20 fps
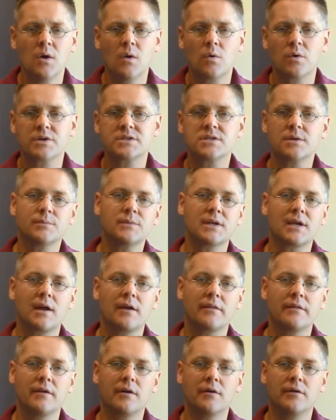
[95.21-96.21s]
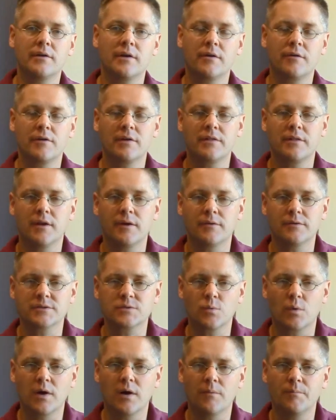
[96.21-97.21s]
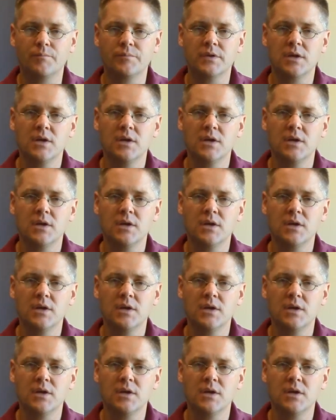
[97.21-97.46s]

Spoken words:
Or is something out of the ordinary there as well?